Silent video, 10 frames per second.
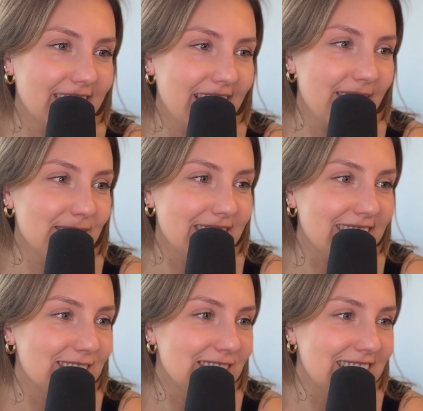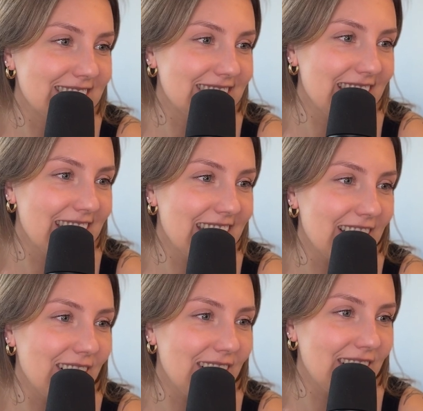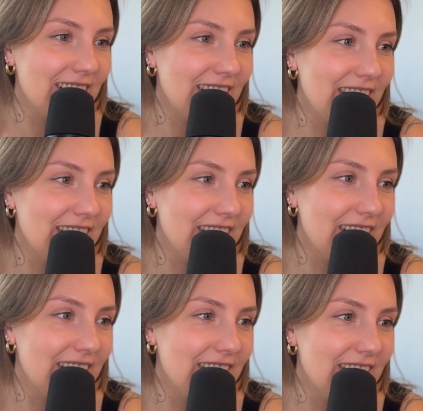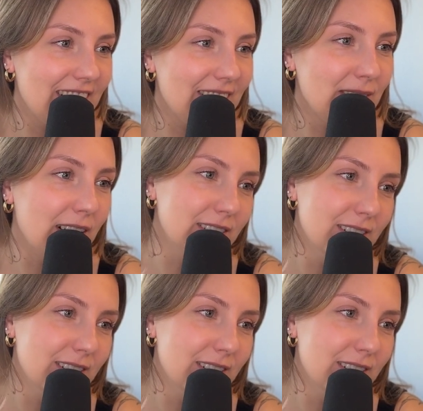it was actually saying, well,